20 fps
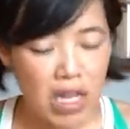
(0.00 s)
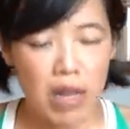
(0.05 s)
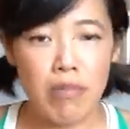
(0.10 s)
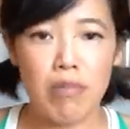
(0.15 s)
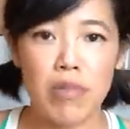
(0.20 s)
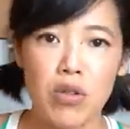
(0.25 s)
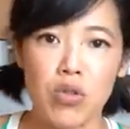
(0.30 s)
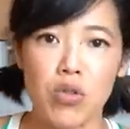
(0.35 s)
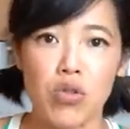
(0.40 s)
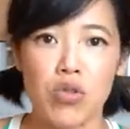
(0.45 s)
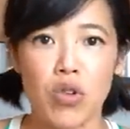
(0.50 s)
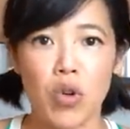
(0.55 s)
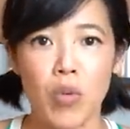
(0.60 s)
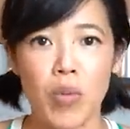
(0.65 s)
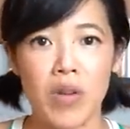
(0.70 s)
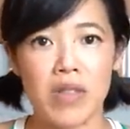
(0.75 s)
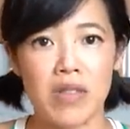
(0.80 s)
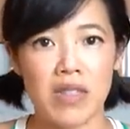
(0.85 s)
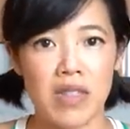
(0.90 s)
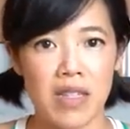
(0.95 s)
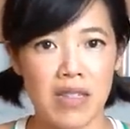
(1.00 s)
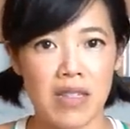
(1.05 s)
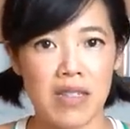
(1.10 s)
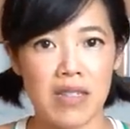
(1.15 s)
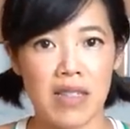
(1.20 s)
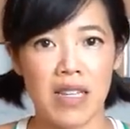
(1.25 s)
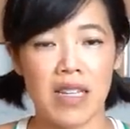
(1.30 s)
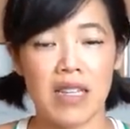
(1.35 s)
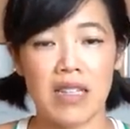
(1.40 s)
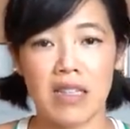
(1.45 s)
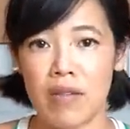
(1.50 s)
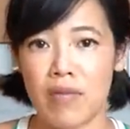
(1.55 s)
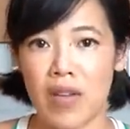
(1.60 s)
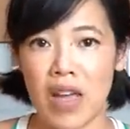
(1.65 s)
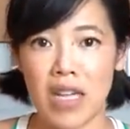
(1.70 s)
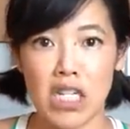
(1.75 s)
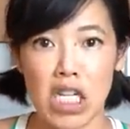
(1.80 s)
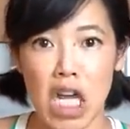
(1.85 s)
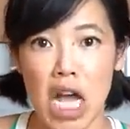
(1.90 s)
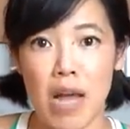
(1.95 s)
10 minutes or so once these things have
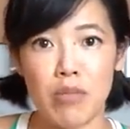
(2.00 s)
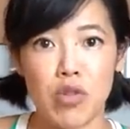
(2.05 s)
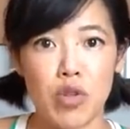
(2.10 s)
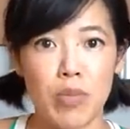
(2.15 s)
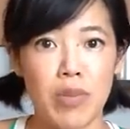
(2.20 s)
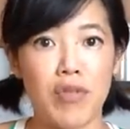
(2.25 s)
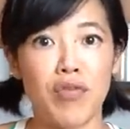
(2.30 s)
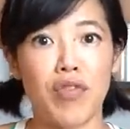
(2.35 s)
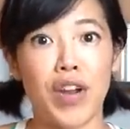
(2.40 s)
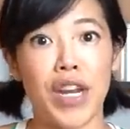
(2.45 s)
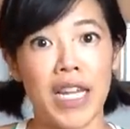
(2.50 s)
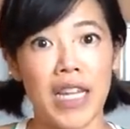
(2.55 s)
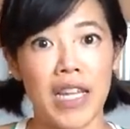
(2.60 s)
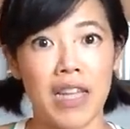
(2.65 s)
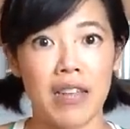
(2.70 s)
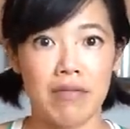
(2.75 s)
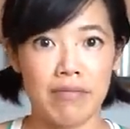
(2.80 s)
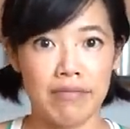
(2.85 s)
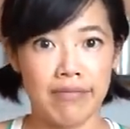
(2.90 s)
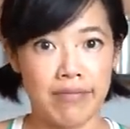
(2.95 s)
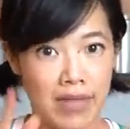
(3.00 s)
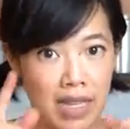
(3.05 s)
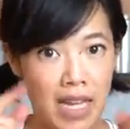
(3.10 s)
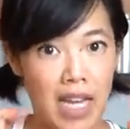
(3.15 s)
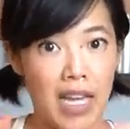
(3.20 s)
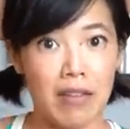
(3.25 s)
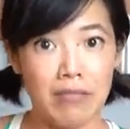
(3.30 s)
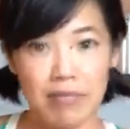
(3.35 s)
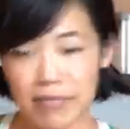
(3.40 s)
had time to be friendly. Okay.